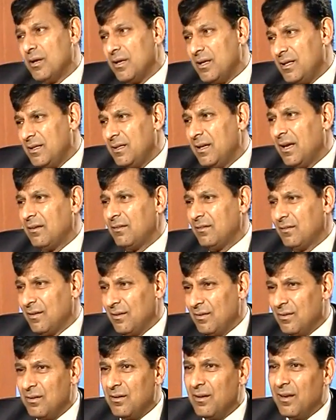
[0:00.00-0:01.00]
Yes
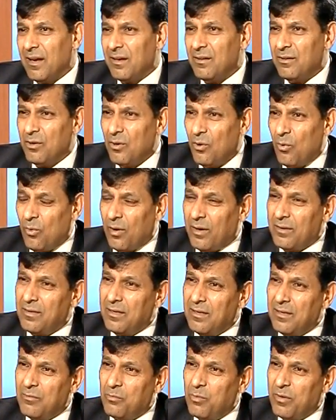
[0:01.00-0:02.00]
and no. I
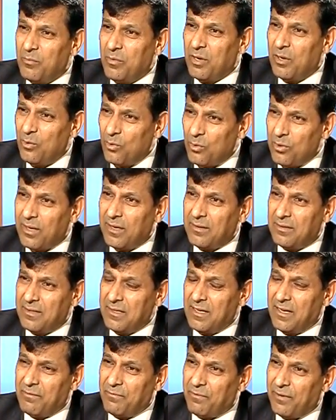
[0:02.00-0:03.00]
think when we look at
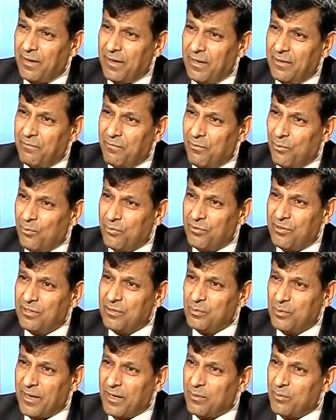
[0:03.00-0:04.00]
the FII flows
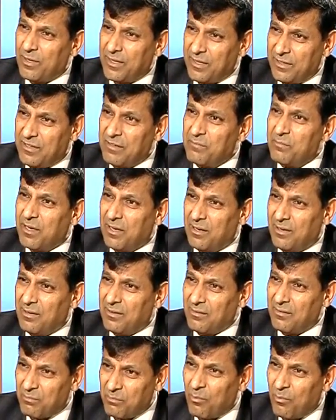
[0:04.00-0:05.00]
into equity, they've been
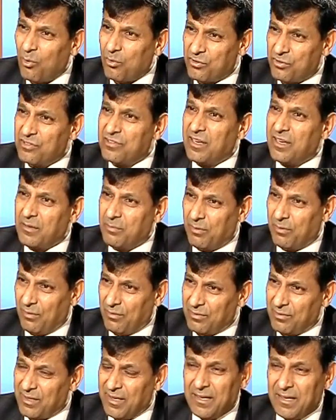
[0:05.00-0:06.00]
more stable
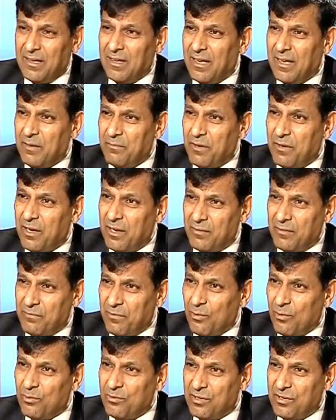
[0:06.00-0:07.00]
than FII
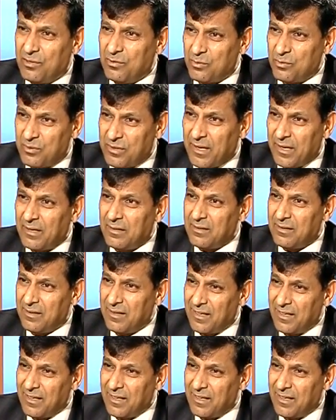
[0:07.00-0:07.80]
flows into debt.